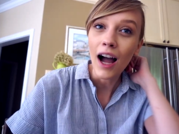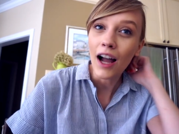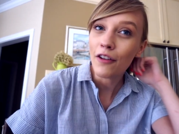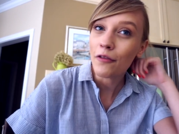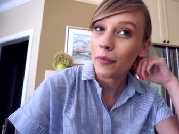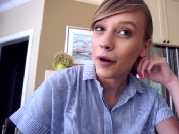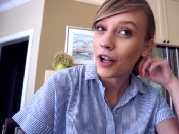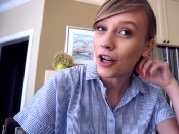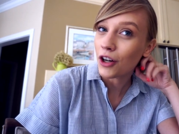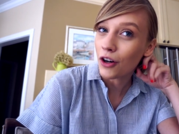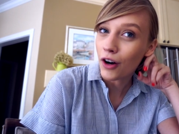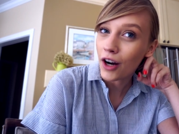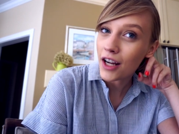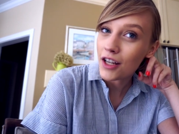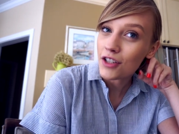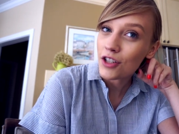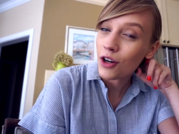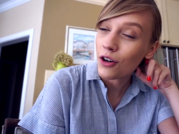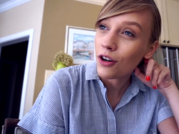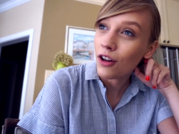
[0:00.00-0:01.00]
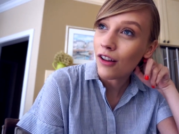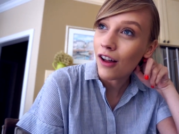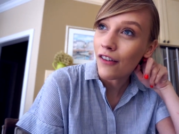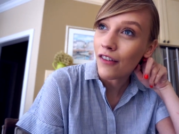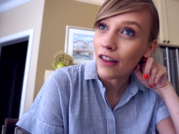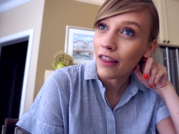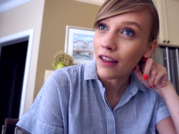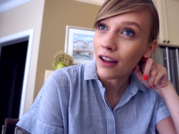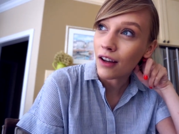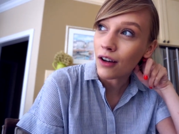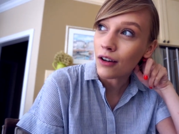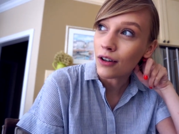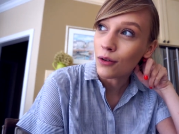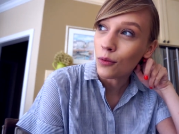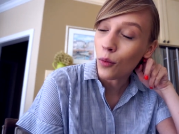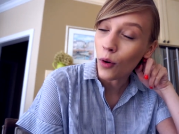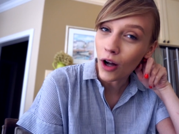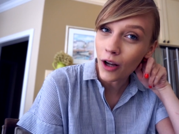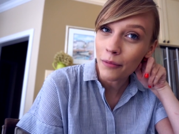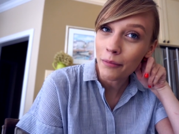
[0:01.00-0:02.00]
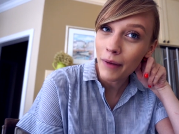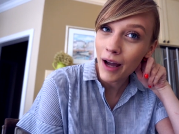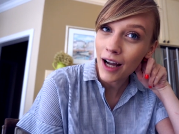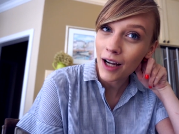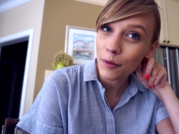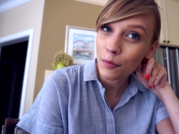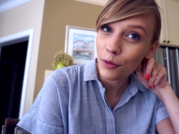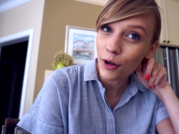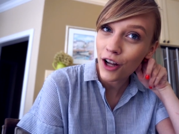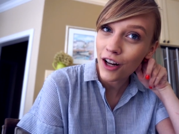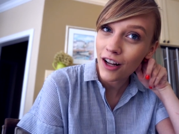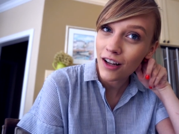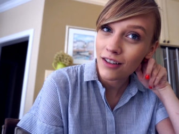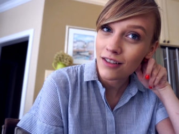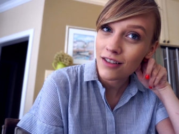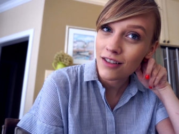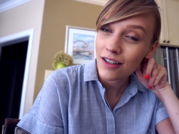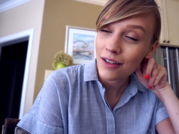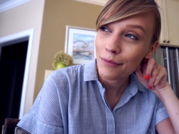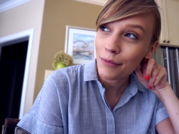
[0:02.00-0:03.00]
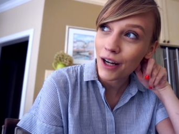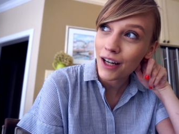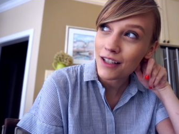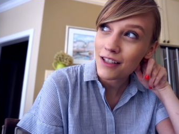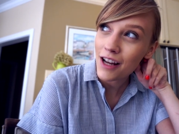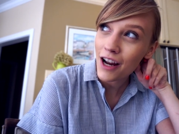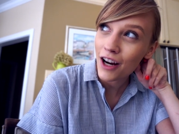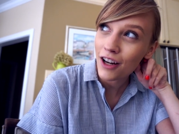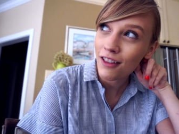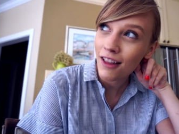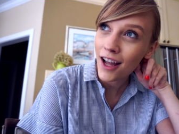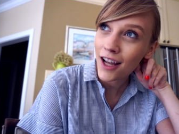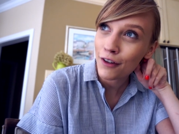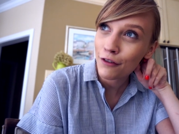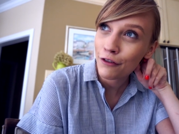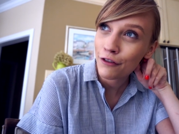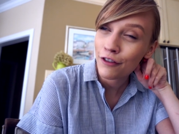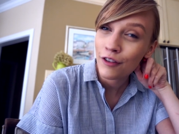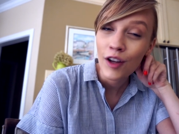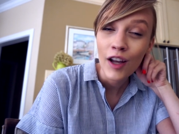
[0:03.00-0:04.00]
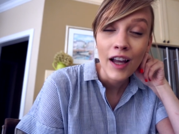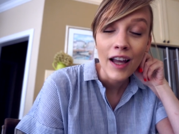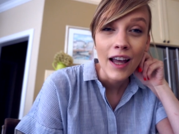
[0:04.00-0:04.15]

I've bought a grand total of, I think, one MAC product in my entire life